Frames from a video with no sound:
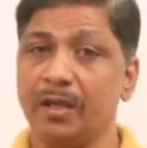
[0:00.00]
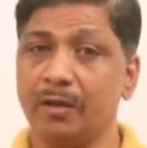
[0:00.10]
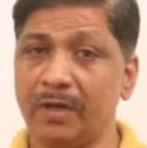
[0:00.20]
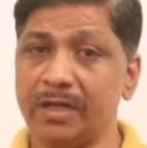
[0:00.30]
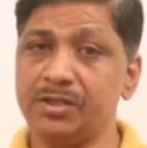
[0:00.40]

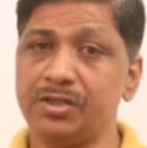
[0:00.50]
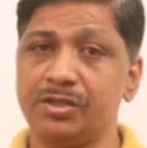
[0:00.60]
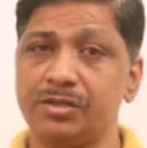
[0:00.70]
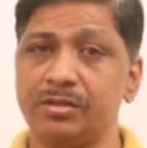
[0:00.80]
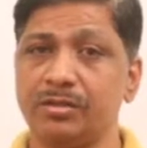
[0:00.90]

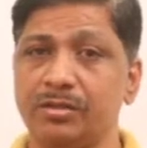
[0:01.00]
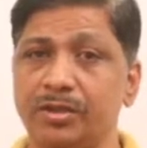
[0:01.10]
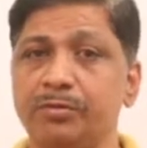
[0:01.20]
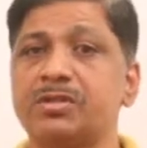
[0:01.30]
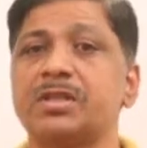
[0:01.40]
Once
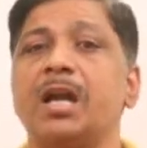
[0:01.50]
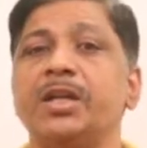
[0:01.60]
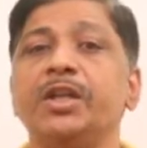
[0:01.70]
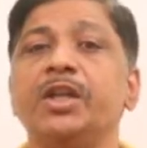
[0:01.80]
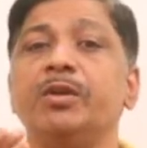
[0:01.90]
you
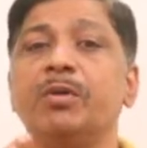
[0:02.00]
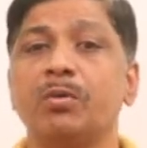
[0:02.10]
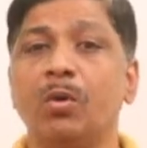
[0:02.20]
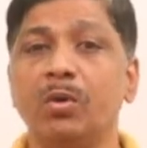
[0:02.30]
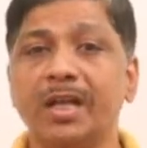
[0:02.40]
start
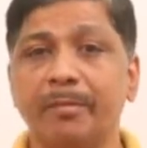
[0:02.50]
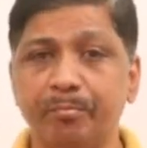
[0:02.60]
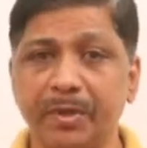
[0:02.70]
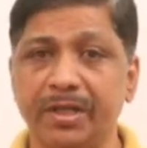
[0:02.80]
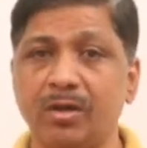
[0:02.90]
your own
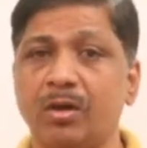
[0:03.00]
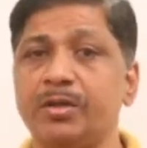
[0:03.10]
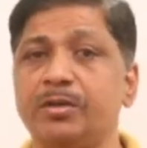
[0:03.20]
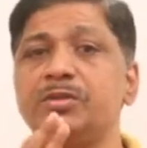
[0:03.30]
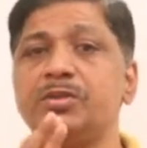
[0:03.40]
company or
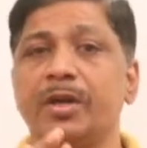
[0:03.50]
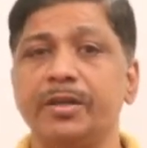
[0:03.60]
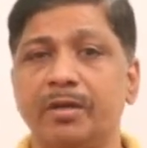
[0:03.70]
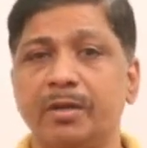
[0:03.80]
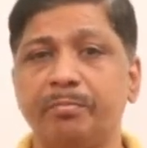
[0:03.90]
you join
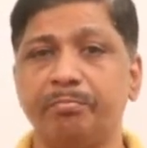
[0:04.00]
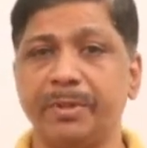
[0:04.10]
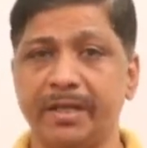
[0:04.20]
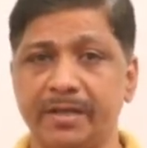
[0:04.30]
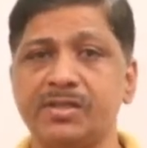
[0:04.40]
your
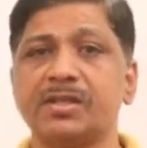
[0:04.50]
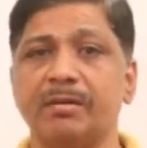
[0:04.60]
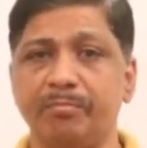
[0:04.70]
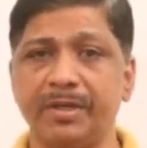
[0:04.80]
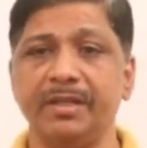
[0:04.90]
parents'
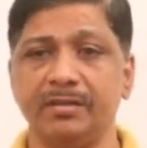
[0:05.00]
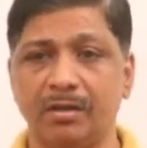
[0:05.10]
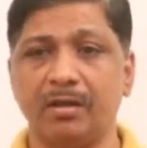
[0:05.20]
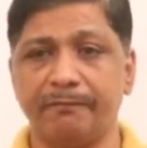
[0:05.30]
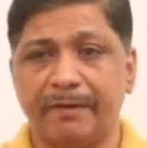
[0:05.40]
company
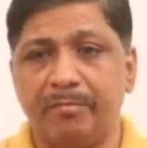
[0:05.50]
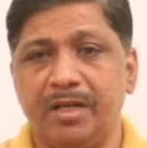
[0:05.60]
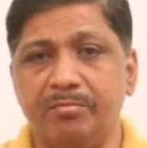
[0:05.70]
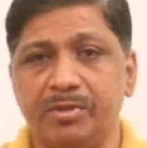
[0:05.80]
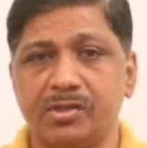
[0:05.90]
or
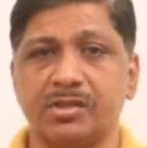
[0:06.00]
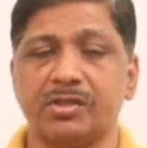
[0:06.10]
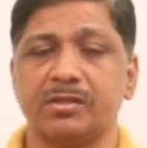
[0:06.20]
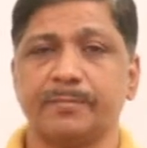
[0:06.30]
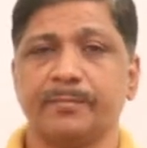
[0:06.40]
family
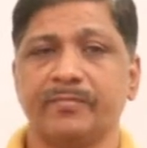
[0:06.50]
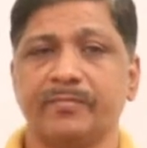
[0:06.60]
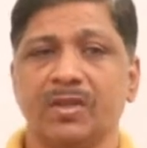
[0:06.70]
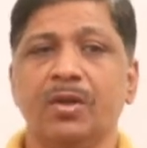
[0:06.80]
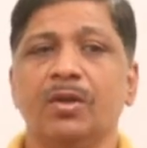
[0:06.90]
business,
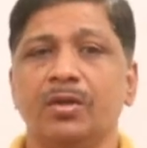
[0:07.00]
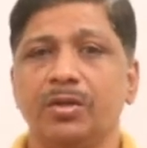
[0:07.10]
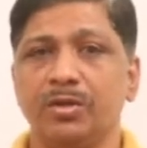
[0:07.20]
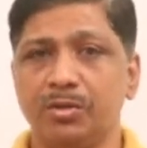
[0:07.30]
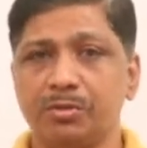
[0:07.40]

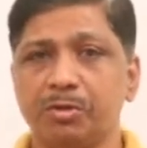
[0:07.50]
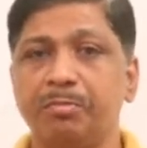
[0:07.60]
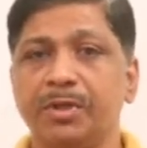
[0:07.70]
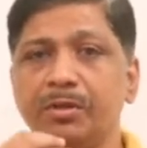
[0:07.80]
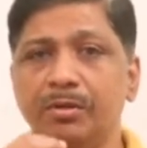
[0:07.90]
you should
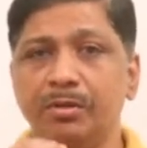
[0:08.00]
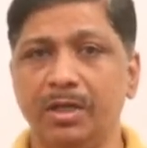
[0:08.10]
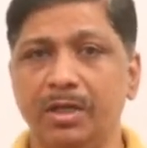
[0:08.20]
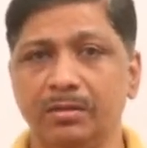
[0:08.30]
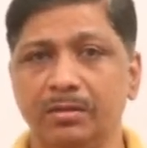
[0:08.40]
be
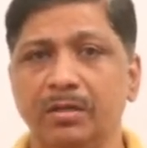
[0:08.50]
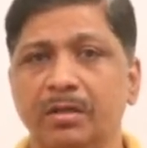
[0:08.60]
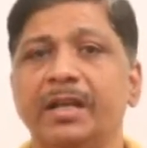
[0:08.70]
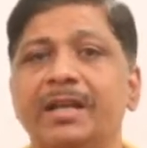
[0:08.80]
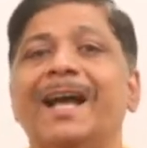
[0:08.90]
good
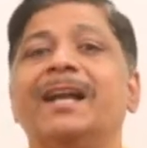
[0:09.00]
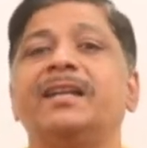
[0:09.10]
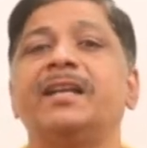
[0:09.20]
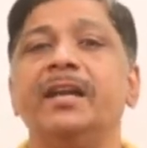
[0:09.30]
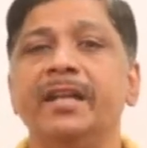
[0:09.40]
in
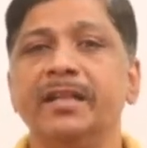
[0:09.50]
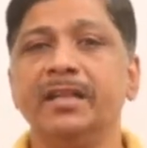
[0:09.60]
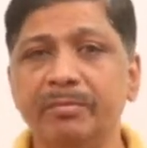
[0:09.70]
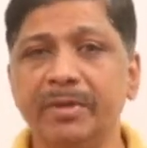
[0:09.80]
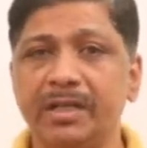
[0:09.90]
attending the
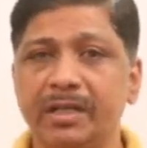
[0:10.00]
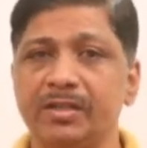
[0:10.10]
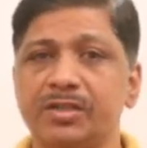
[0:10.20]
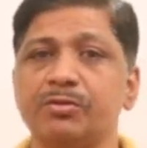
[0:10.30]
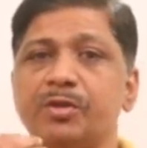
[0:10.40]

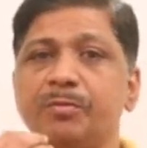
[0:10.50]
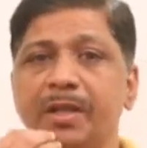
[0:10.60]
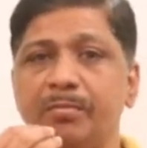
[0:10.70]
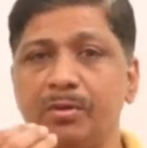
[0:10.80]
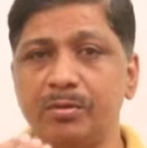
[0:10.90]
meetings. You should be
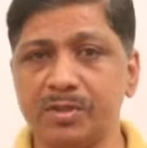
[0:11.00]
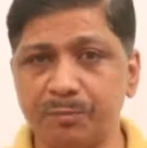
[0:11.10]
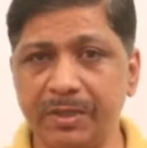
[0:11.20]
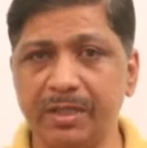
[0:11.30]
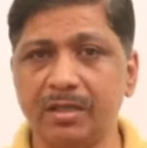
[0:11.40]
able to
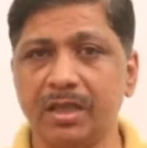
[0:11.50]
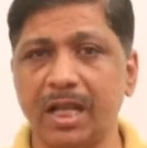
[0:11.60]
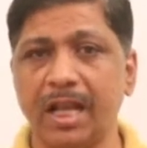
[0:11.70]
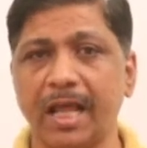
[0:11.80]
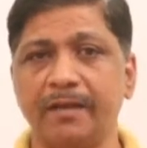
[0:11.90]
speak the
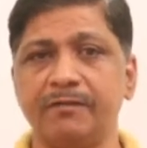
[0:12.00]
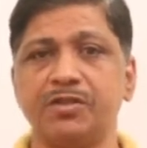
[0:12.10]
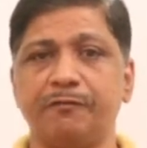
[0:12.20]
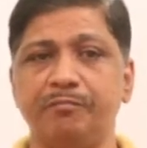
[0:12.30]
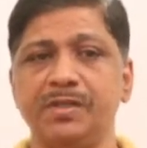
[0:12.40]
language
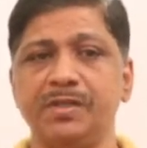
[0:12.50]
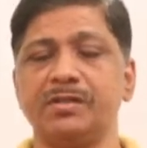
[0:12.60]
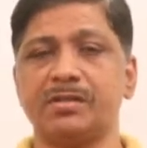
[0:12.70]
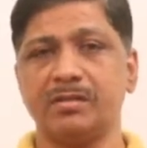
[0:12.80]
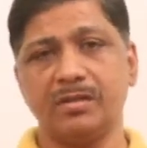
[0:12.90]
of
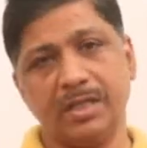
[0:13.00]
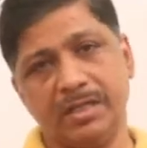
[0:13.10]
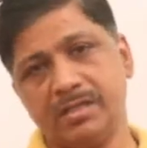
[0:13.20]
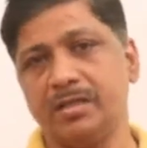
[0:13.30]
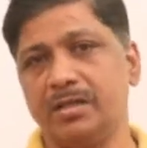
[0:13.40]
business, that
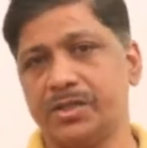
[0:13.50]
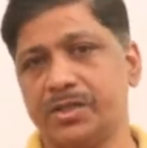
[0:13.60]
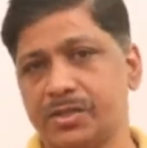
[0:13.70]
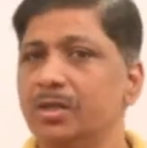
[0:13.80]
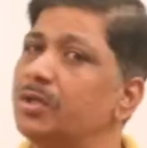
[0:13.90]
is
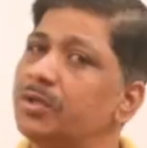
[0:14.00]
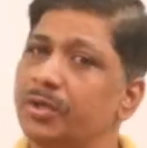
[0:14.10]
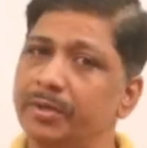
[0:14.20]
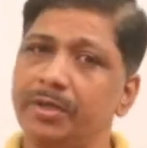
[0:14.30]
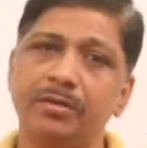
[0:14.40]
English.
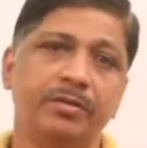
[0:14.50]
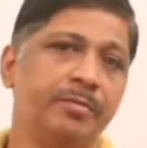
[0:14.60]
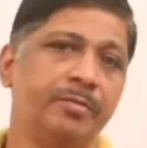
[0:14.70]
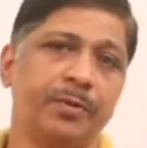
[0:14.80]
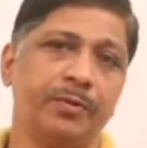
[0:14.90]
You need to
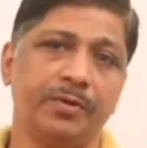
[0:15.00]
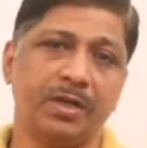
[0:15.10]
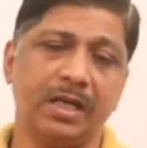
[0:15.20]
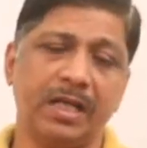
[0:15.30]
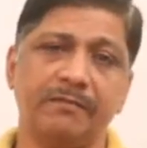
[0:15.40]
improve your
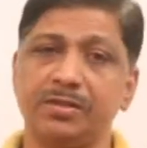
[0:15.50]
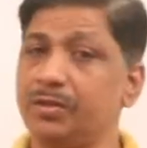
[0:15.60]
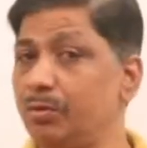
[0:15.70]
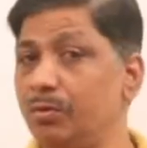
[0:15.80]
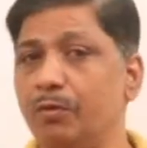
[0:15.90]
language.
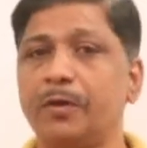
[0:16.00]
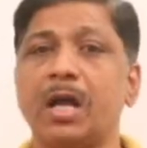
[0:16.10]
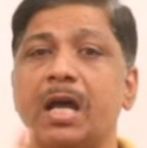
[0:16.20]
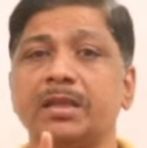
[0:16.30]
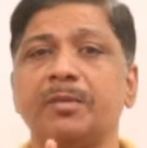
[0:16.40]
You go for
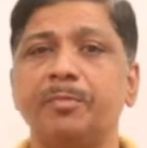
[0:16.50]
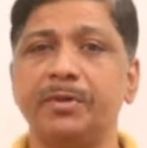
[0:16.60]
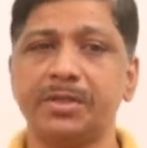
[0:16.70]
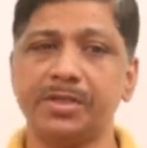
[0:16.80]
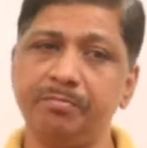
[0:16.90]

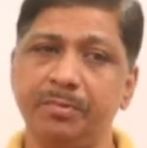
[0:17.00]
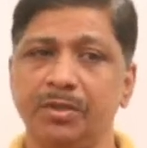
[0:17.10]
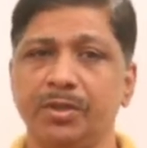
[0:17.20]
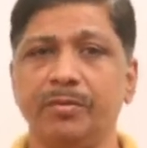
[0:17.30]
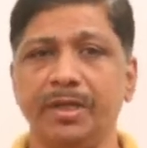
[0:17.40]
entrepreneurship,
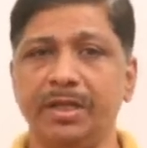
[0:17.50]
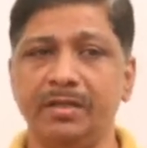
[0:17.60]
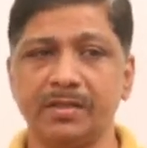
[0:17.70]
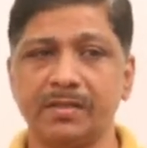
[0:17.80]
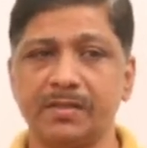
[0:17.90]
you need
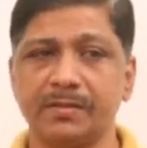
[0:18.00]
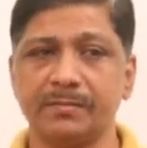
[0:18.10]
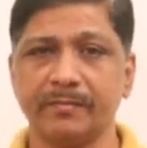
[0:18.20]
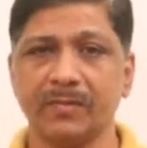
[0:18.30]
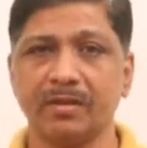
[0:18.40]
this.
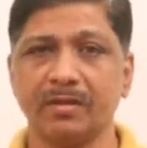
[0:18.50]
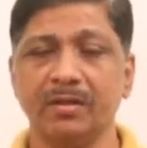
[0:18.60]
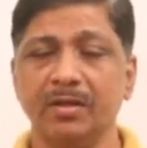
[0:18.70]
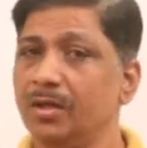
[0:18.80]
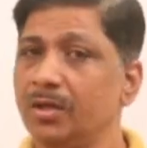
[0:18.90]

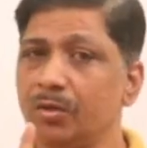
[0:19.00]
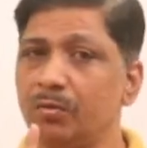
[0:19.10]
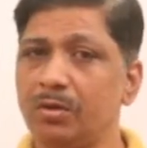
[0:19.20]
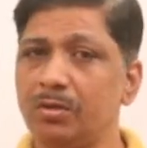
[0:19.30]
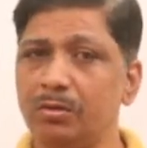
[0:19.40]
You
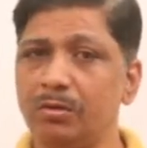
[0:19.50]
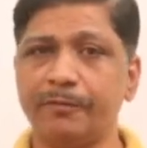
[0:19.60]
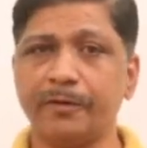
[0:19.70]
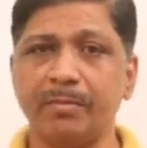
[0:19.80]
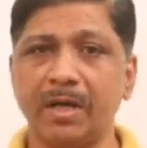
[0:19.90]
want to go
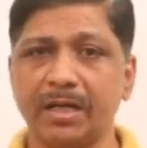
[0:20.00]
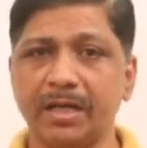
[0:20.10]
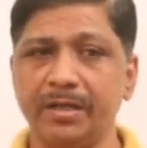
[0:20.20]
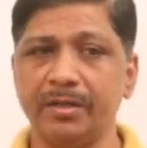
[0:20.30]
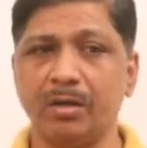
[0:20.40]
for
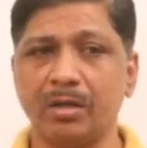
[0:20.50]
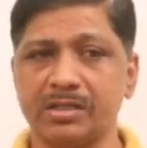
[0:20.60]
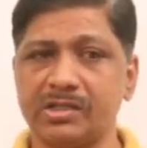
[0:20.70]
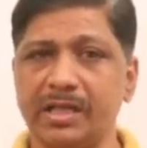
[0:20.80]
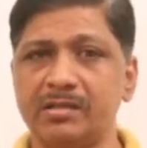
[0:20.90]
marketing or
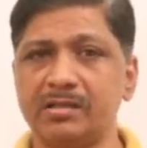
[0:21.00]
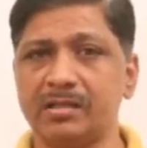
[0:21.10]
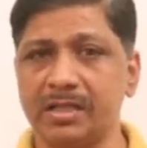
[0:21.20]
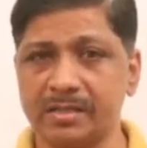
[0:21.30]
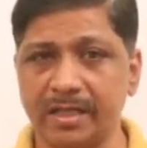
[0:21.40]
sales
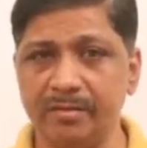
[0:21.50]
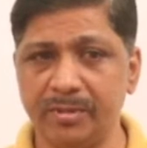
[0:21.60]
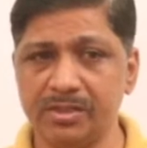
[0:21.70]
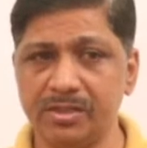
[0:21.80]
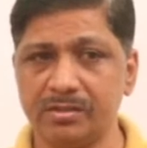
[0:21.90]

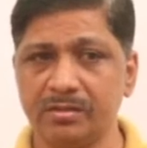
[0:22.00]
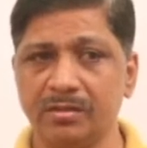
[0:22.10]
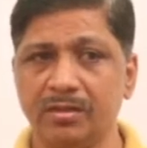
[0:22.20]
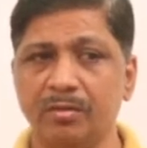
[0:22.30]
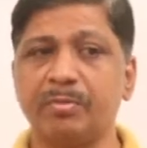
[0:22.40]
assignments,
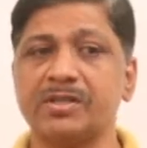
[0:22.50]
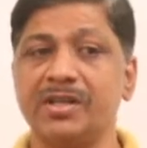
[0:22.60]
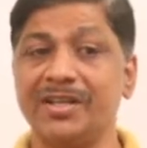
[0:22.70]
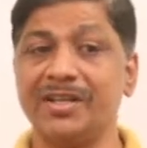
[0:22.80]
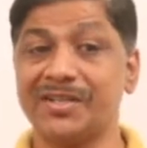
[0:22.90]

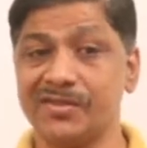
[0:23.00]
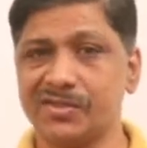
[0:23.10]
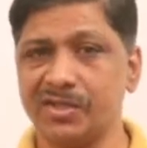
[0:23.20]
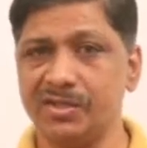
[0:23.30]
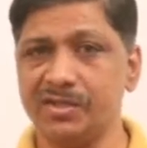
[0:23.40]
presentation
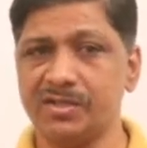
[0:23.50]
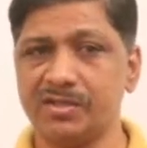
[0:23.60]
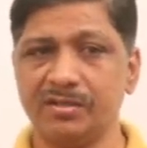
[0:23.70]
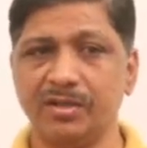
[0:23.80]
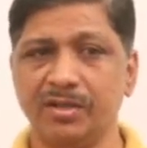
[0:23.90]

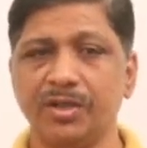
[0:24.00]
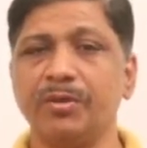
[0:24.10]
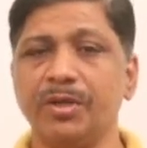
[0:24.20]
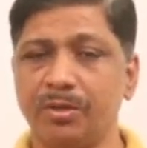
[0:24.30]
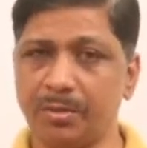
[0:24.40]
skills, you
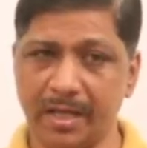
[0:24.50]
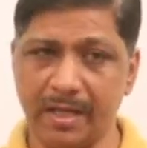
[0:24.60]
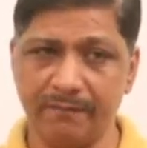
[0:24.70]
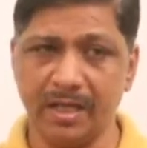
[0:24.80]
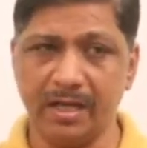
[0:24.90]
need to
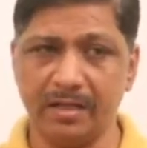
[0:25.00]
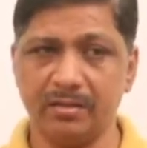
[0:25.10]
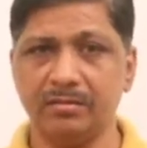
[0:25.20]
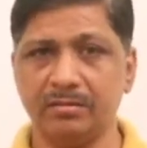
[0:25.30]
have that